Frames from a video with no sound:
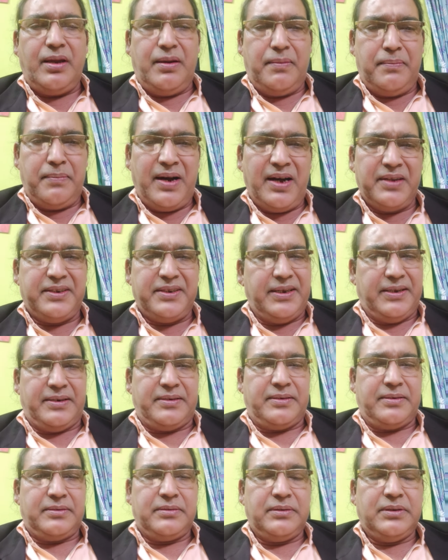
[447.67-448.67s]
mother
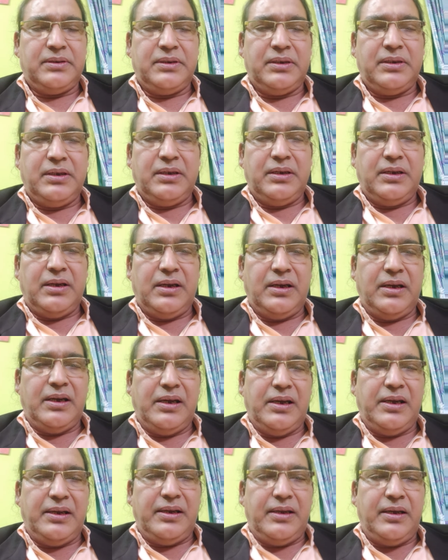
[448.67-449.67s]

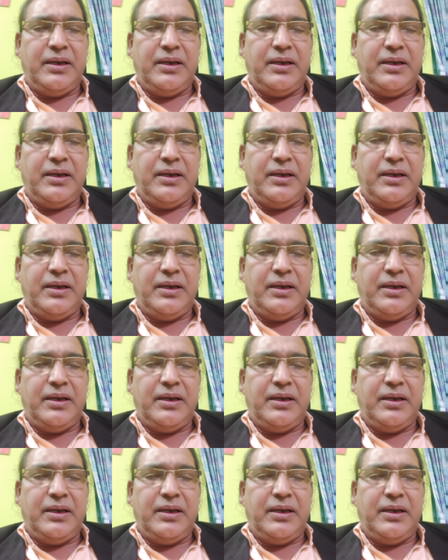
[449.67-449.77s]
uh,